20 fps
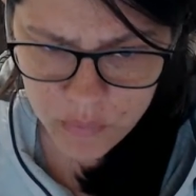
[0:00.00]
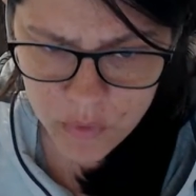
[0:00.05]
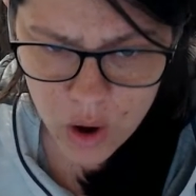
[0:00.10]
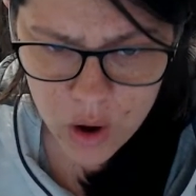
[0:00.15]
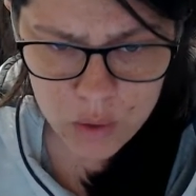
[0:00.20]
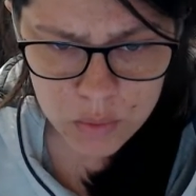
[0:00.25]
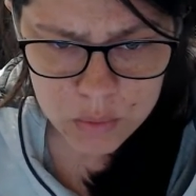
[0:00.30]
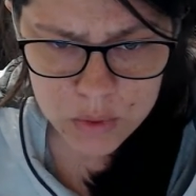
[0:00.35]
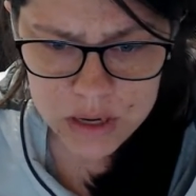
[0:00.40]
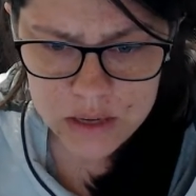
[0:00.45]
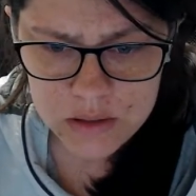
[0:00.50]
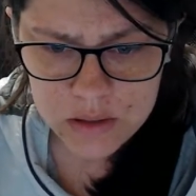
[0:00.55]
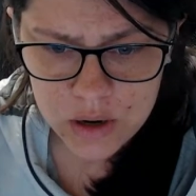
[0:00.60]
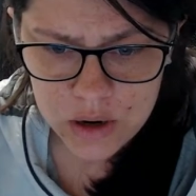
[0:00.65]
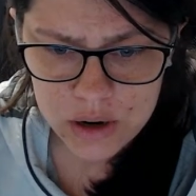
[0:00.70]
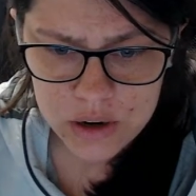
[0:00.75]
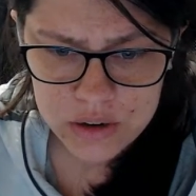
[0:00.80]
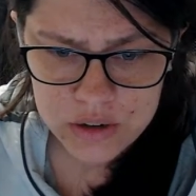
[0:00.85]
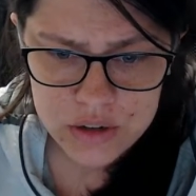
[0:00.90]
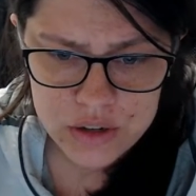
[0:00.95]
a
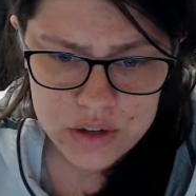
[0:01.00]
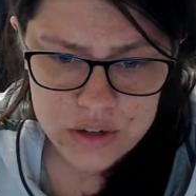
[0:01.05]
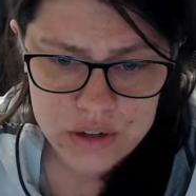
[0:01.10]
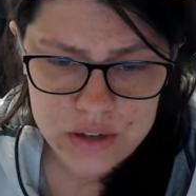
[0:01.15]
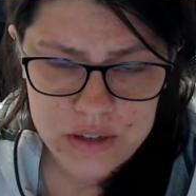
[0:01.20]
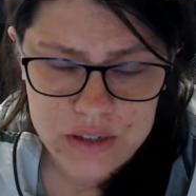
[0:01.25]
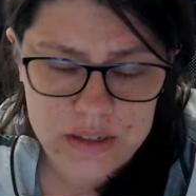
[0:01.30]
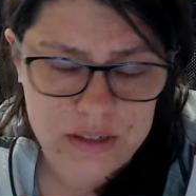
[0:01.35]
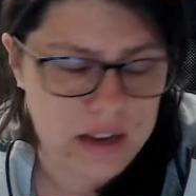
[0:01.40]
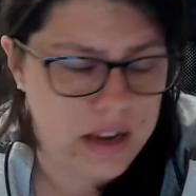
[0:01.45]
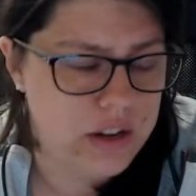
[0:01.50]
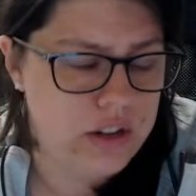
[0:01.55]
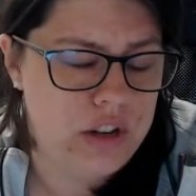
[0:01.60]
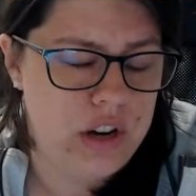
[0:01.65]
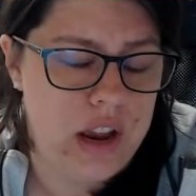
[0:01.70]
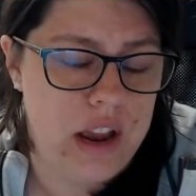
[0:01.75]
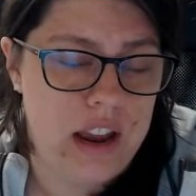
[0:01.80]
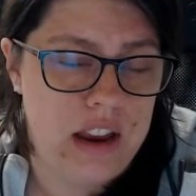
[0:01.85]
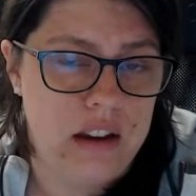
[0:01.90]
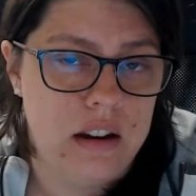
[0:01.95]
research
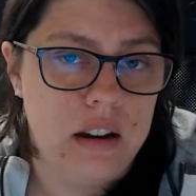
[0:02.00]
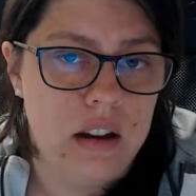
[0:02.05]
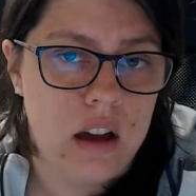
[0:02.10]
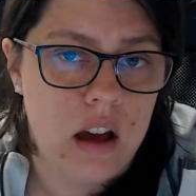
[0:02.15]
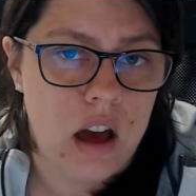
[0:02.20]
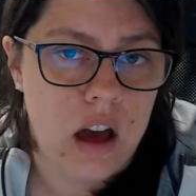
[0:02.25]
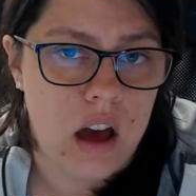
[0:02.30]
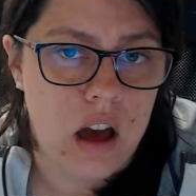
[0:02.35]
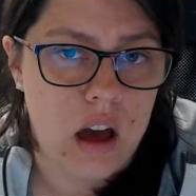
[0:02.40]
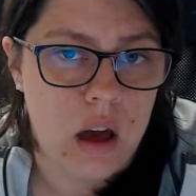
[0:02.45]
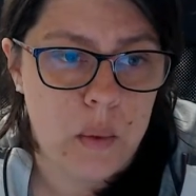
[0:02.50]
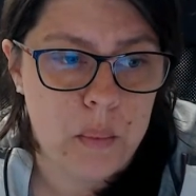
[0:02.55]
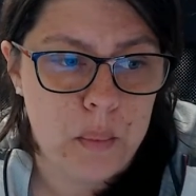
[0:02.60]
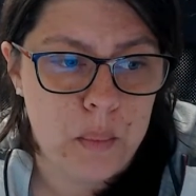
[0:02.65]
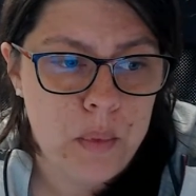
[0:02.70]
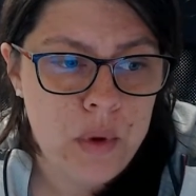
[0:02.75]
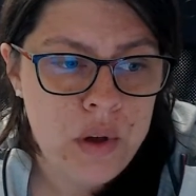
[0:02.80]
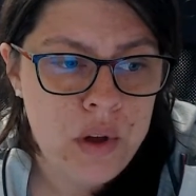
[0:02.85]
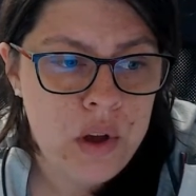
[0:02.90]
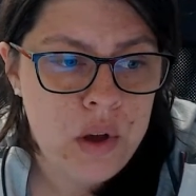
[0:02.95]
session
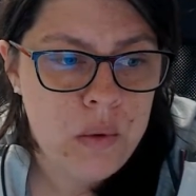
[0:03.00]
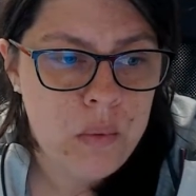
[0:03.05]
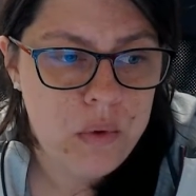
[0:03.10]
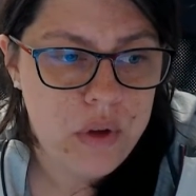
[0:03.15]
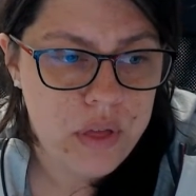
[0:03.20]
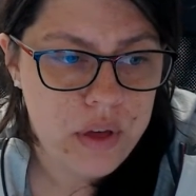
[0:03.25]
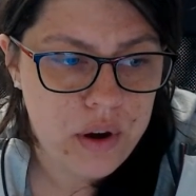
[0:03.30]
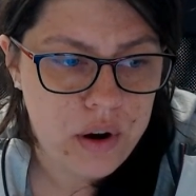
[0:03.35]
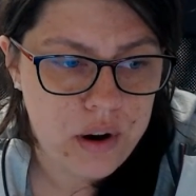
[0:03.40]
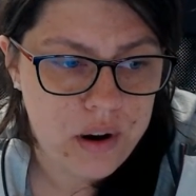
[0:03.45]
with her